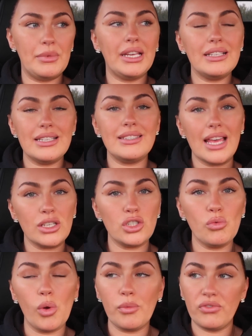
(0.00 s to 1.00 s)
because it
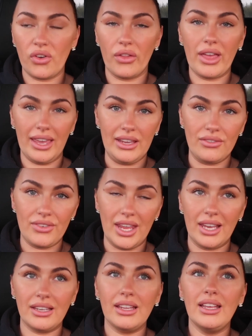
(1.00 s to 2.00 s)
sets you up for that
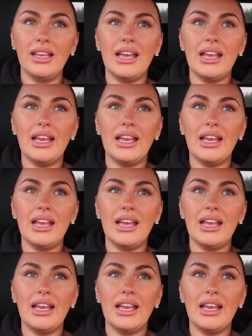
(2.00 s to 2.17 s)
evening.